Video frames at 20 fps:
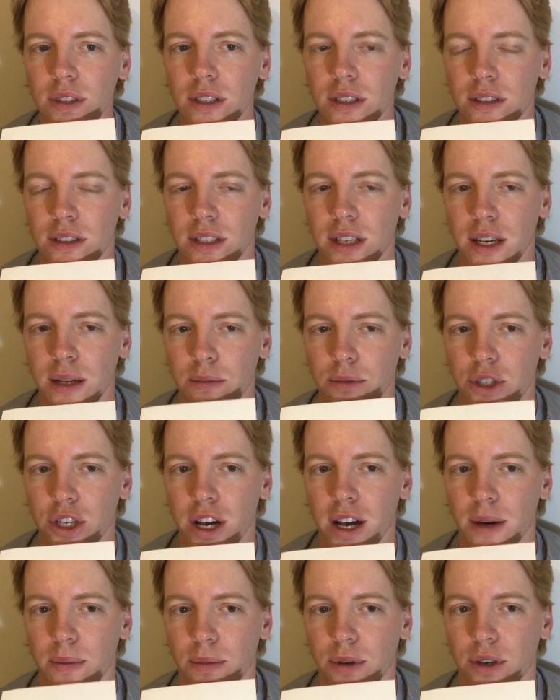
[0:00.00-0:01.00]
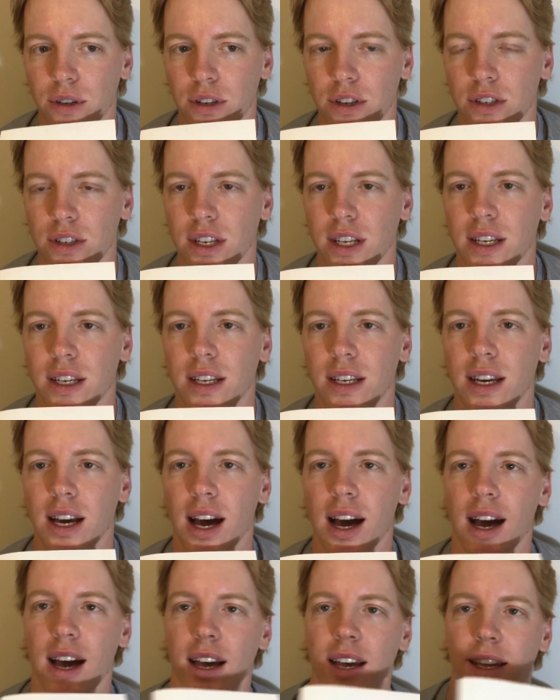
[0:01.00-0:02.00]
same chapter, there's a
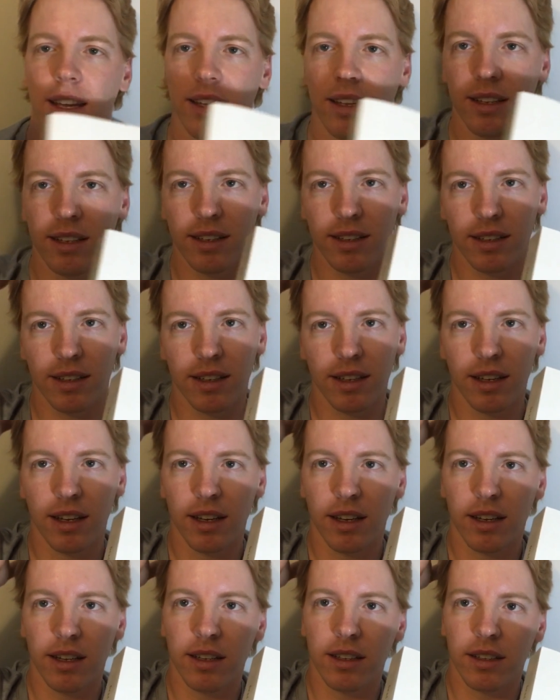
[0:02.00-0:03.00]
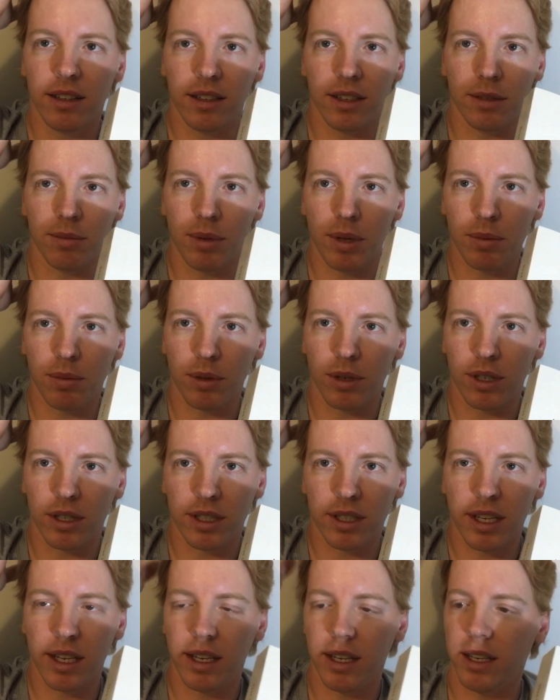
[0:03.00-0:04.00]
guy, these people are
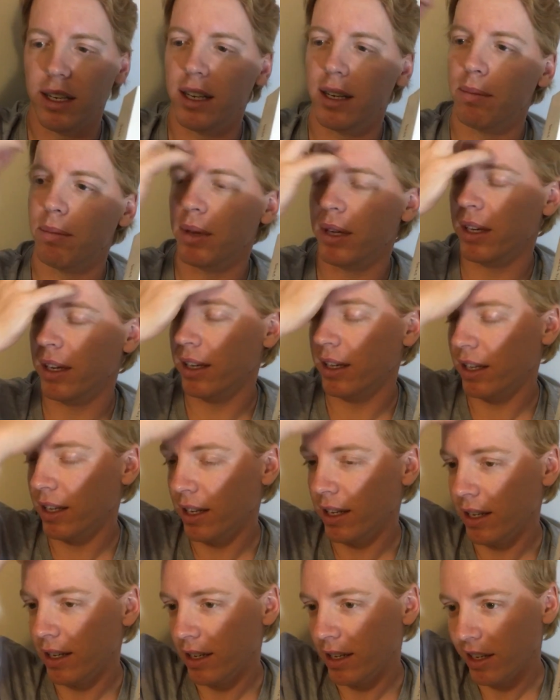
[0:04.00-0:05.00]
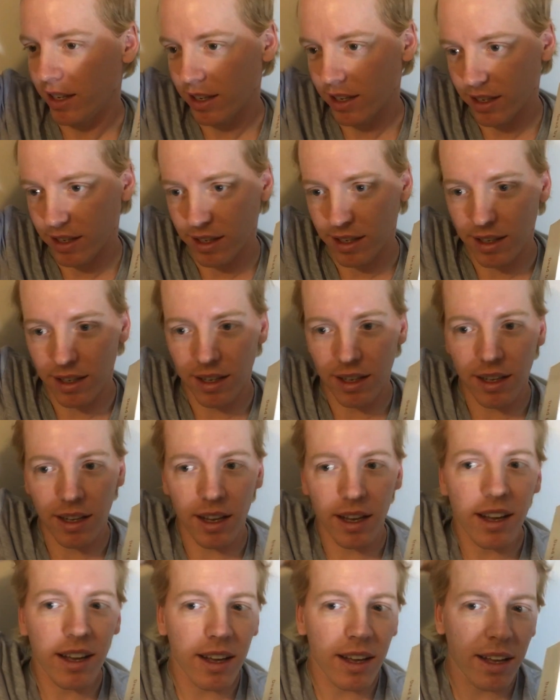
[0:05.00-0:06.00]
skinny dipping, and
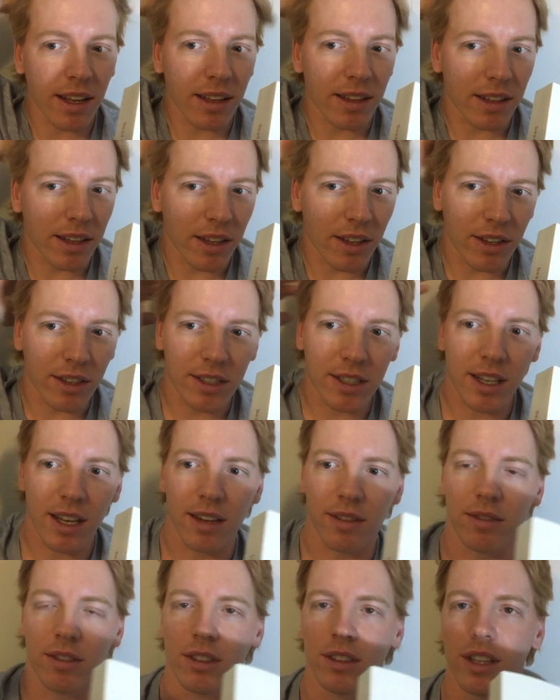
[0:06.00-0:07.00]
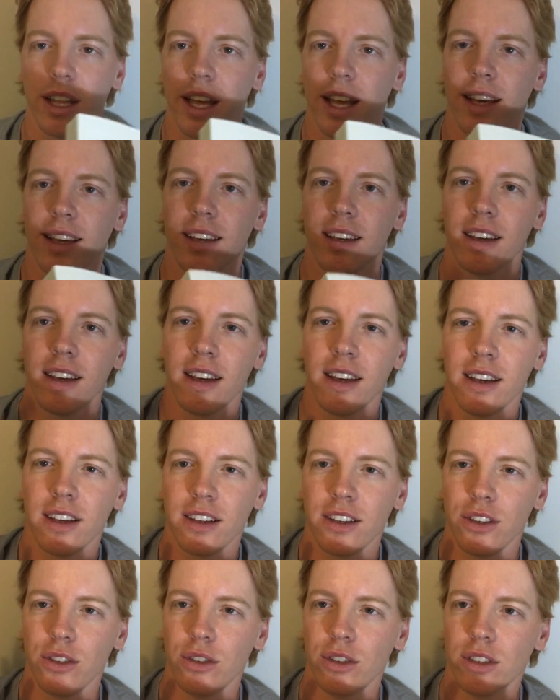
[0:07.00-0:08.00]
on the other side of a lake
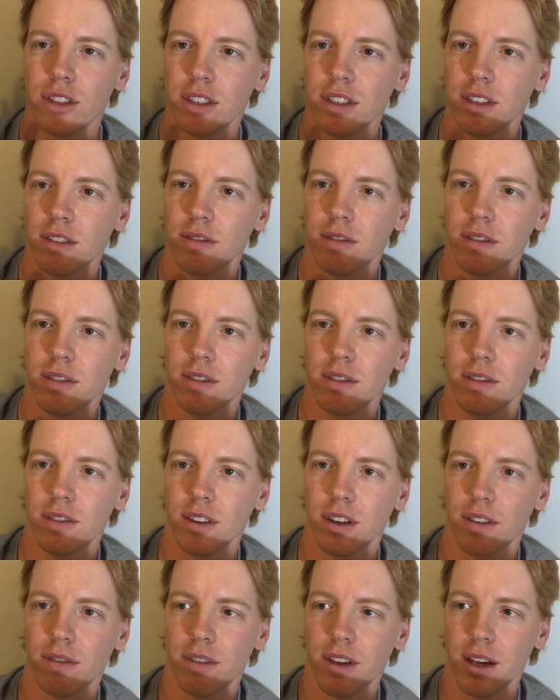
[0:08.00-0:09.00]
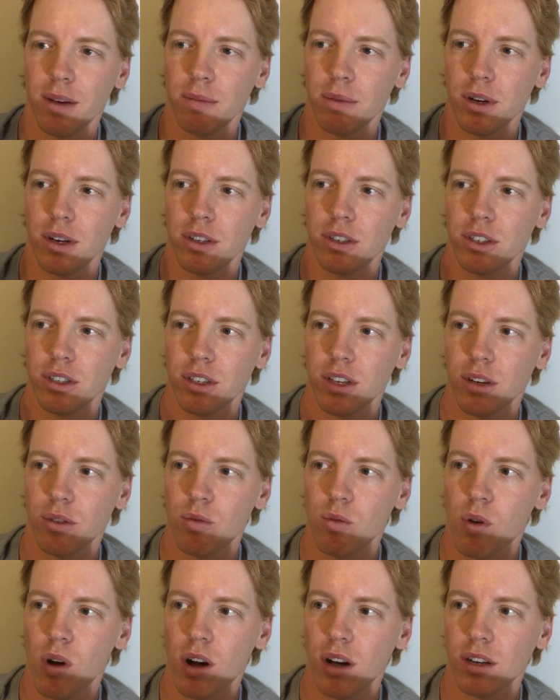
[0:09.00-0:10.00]
you just see a vampire just like
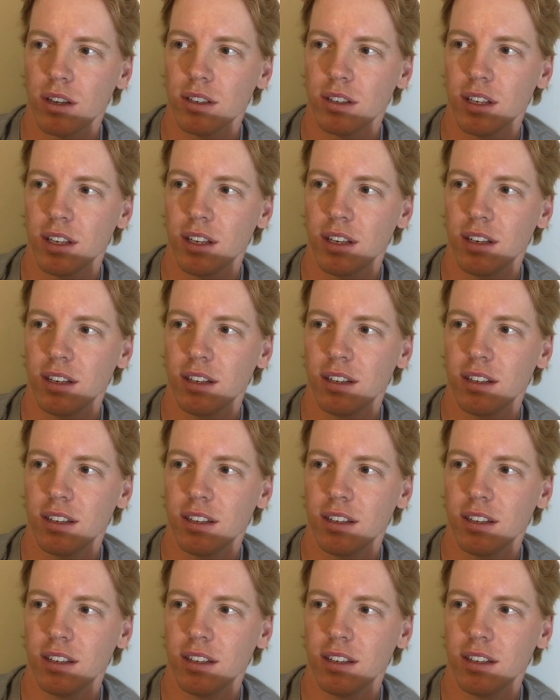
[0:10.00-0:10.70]
walks in,